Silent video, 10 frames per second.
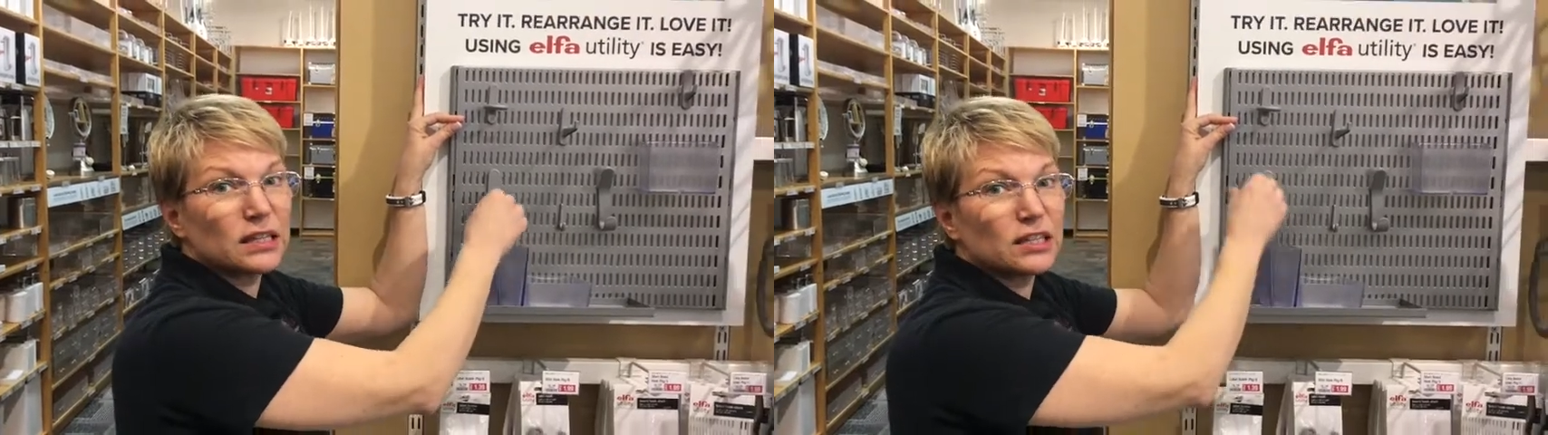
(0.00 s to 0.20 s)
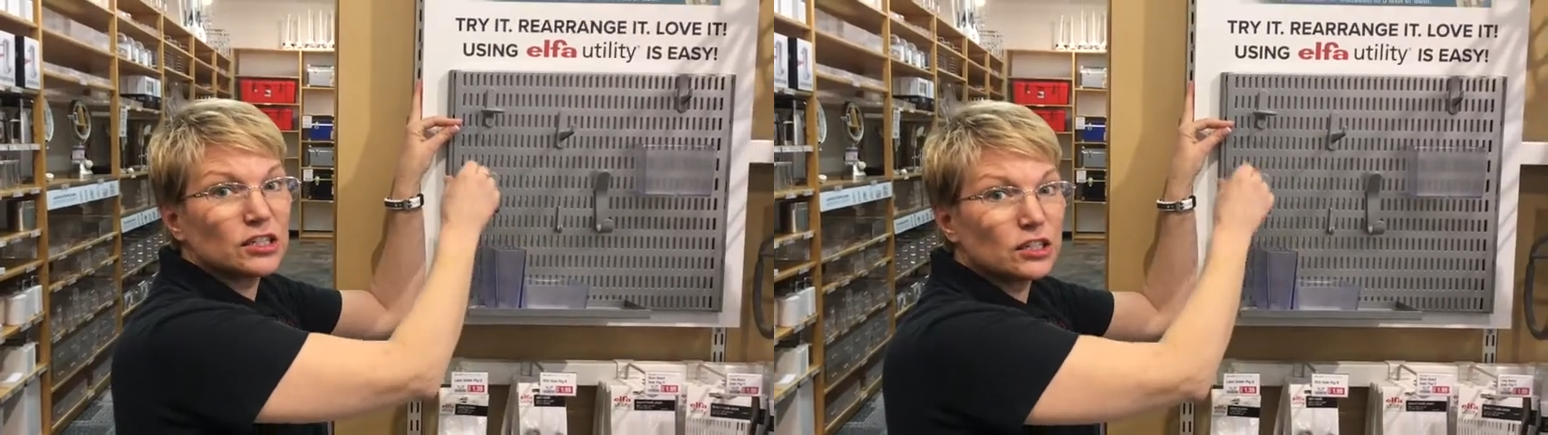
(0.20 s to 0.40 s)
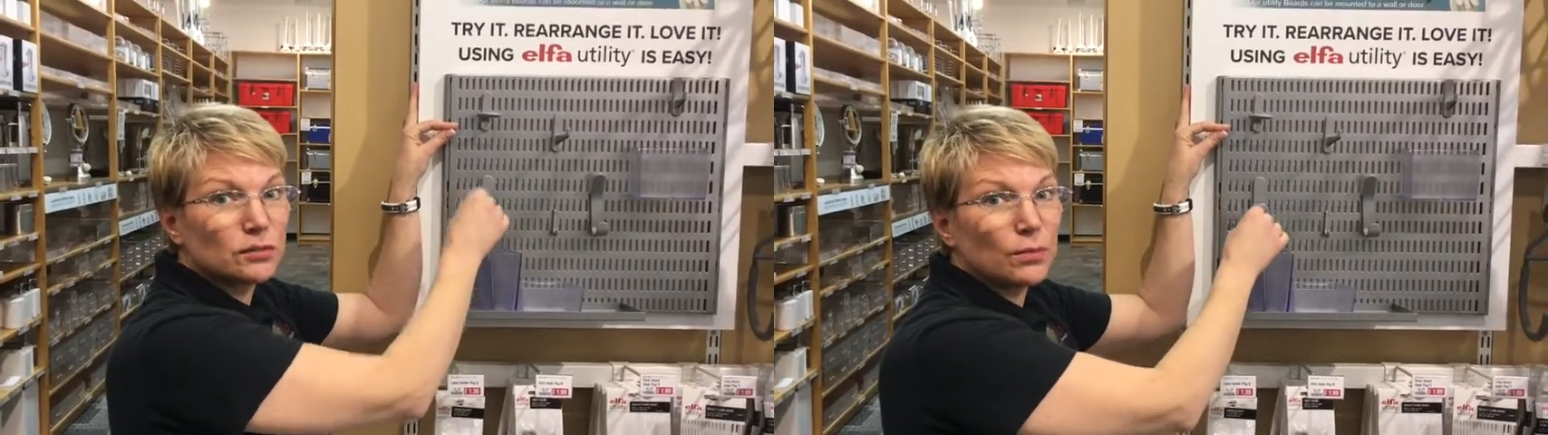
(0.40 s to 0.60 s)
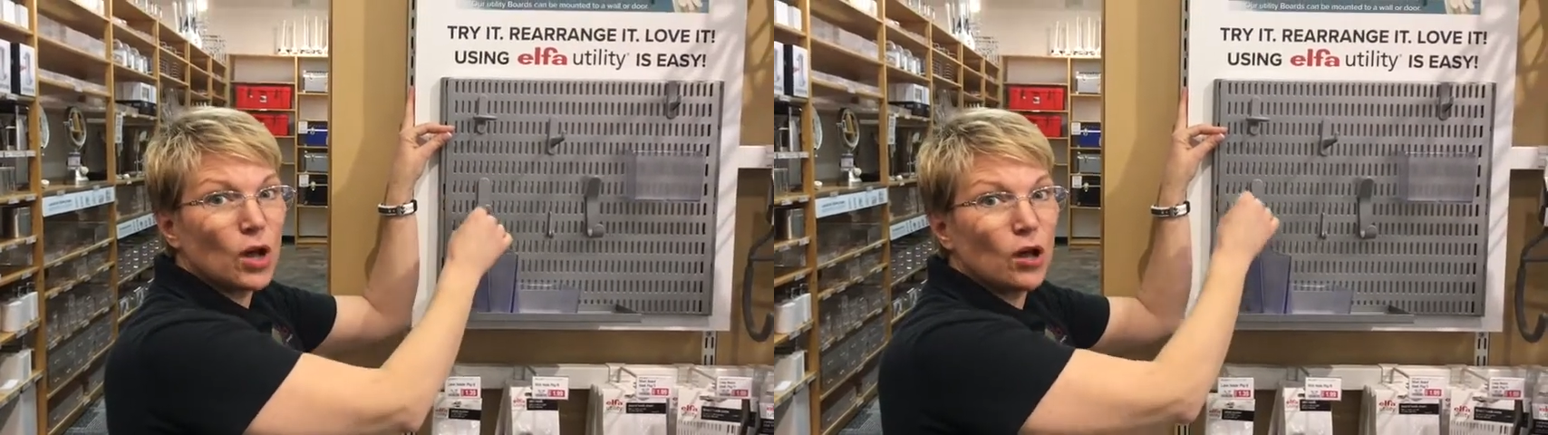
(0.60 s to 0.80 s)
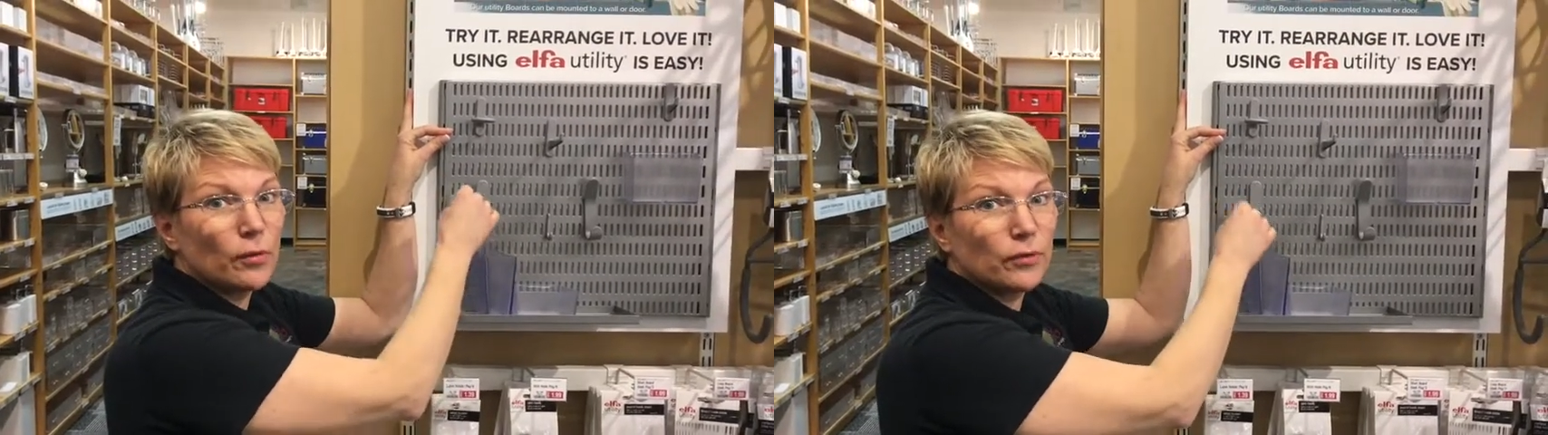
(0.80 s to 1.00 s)
in a
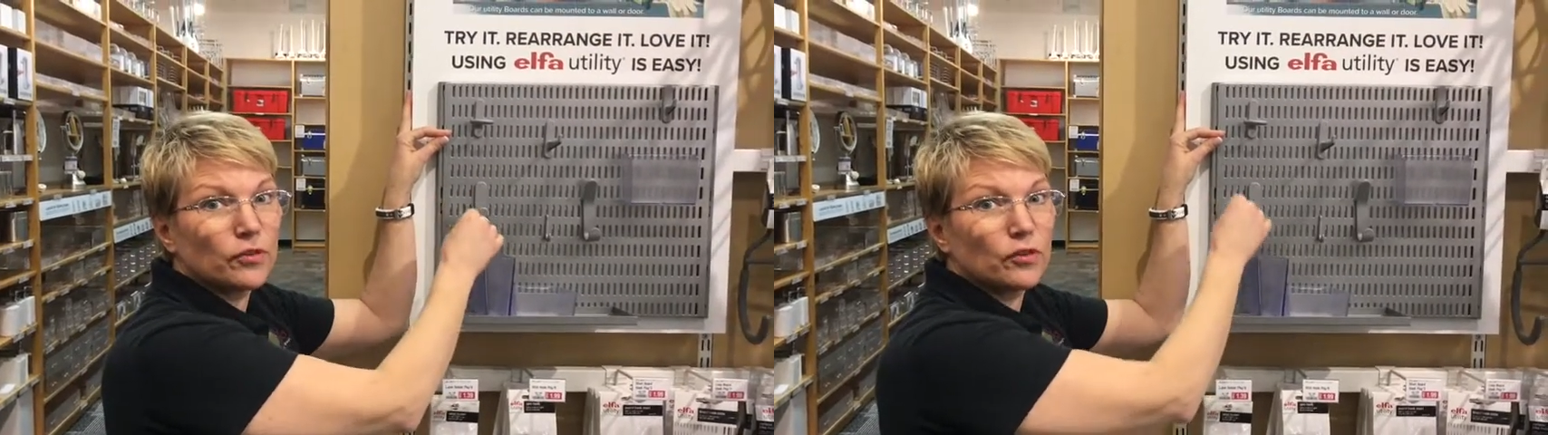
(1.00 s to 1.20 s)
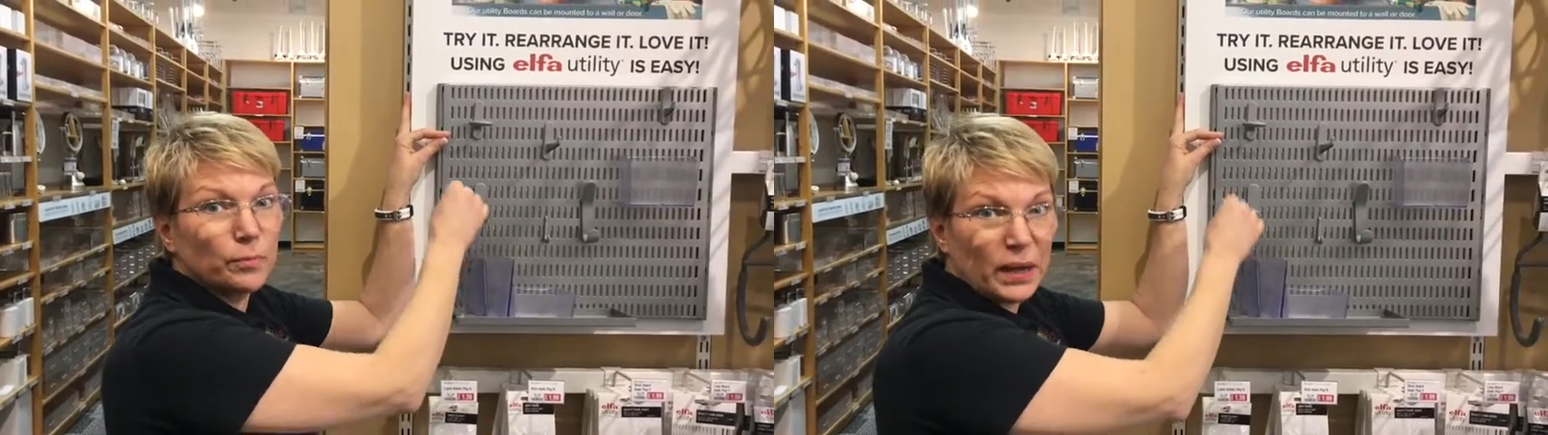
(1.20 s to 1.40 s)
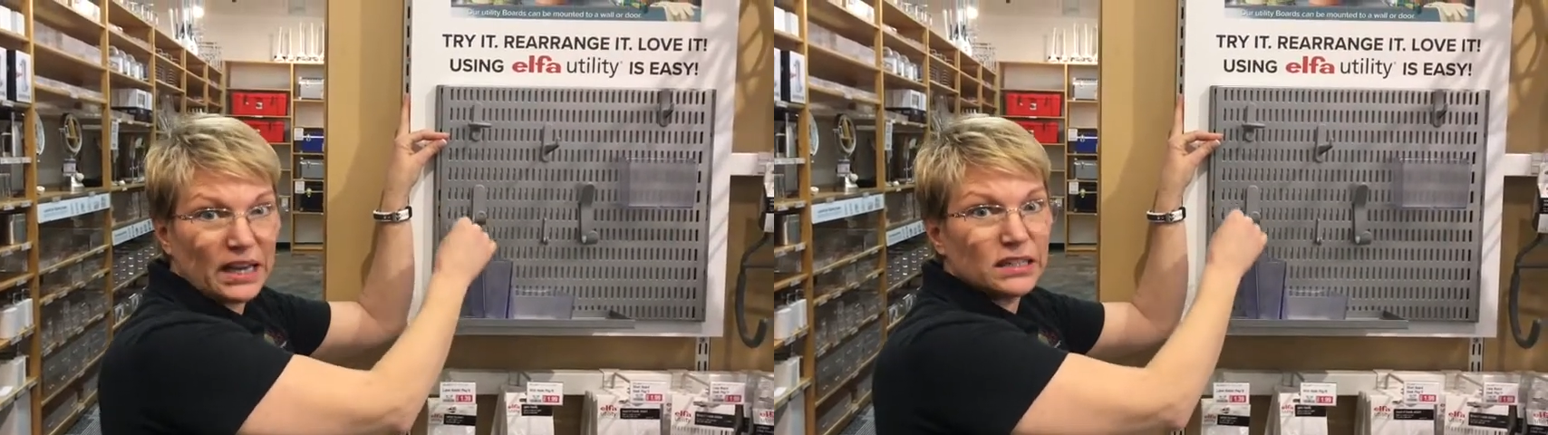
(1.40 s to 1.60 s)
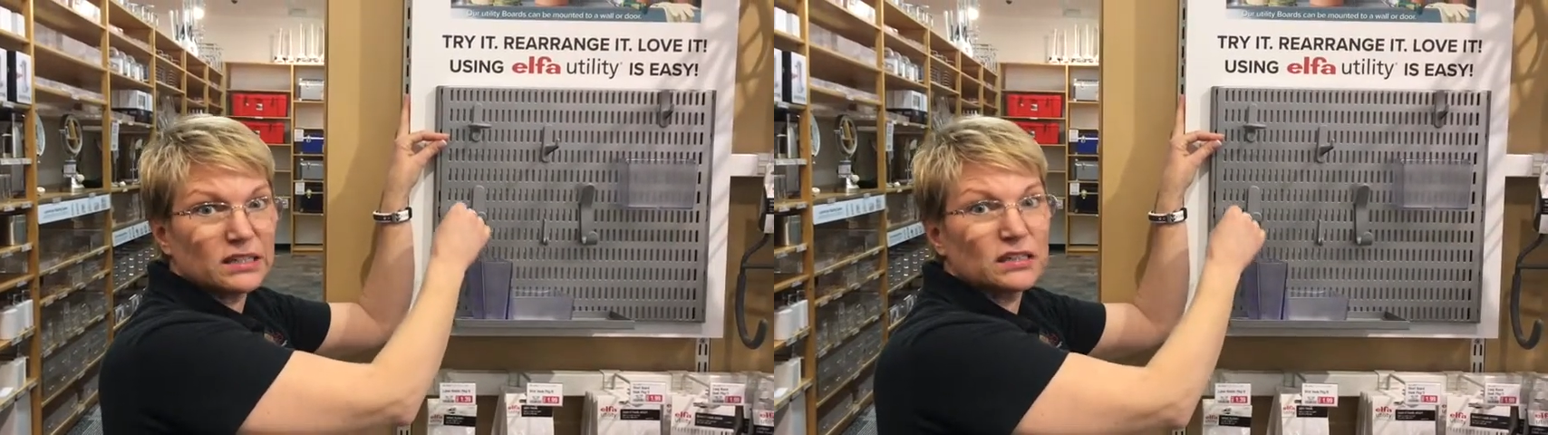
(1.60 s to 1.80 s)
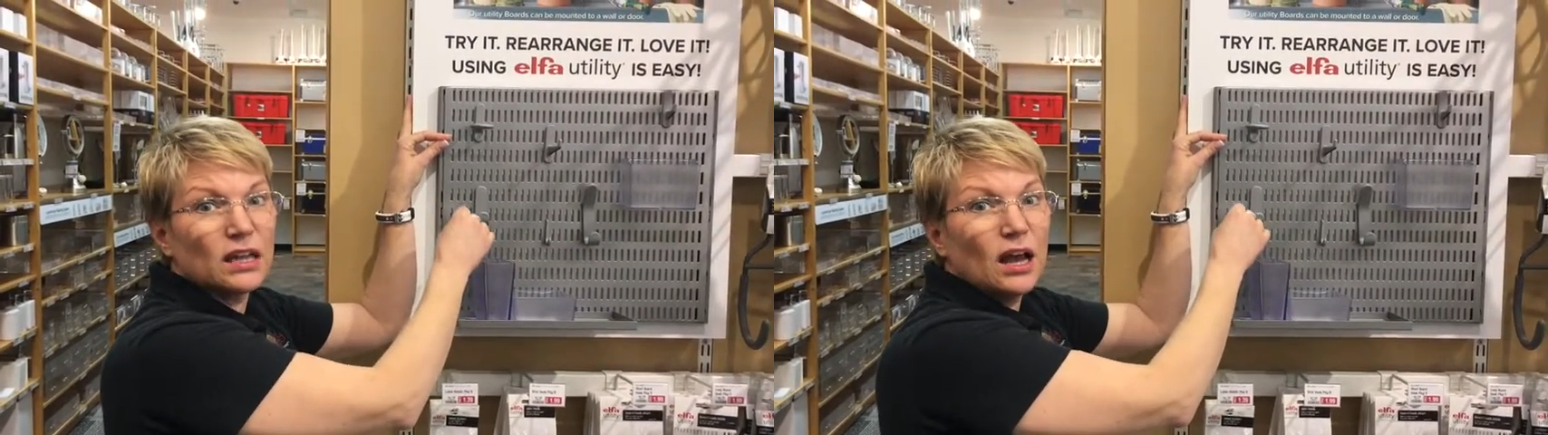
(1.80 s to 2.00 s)
small space.